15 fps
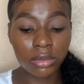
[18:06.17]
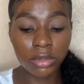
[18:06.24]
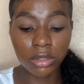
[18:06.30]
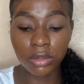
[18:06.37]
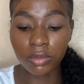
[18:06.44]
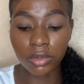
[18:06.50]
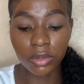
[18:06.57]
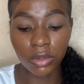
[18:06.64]

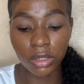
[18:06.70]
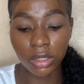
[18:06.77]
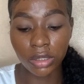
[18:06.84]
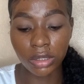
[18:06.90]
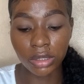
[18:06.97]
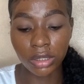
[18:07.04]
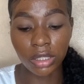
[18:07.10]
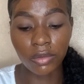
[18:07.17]
even though it
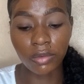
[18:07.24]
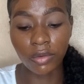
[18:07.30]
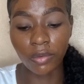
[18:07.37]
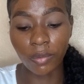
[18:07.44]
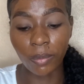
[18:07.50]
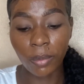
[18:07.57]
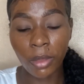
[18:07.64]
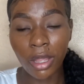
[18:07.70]
doesn't give
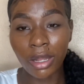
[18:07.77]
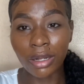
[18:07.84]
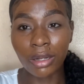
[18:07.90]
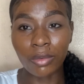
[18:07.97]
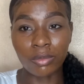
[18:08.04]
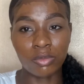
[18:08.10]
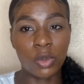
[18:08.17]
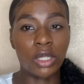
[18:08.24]
you,
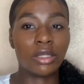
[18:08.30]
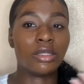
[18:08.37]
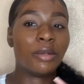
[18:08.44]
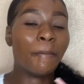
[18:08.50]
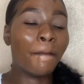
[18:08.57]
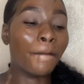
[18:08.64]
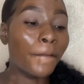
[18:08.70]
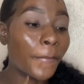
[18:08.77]
well, in
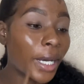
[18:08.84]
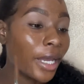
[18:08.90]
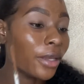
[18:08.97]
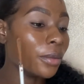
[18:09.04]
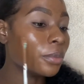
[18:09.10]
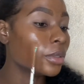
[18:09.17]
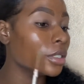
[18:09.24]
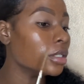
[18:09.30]
my
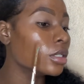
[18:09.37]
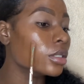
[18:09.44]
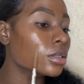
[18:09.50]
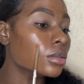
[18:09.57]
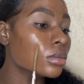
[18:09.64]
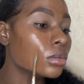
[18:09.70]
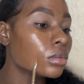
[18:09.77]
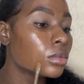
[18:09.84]

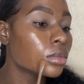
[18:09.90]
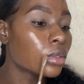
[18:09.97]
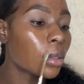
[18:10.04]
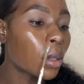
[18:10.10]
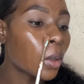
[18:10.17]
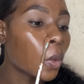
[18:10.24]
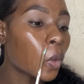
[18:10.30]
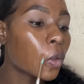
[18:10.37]
opinion,
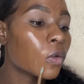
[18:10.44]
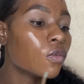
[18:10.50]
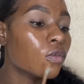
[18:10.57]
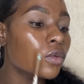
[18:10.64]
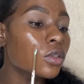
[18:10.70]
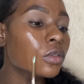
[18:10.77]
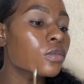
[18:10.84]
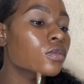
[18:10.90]

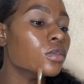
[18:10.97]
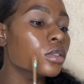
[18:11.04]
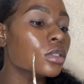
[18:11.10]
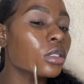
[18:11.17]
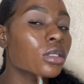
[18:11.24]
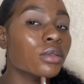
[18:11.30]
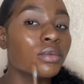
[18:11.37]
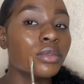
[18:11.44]
full
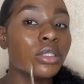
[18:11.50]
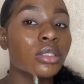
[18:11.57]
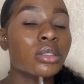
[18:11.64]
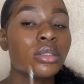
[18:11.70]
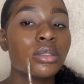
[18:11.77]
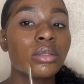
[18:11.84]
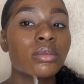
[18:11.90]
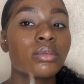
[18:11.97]

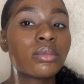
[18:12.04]
coverage.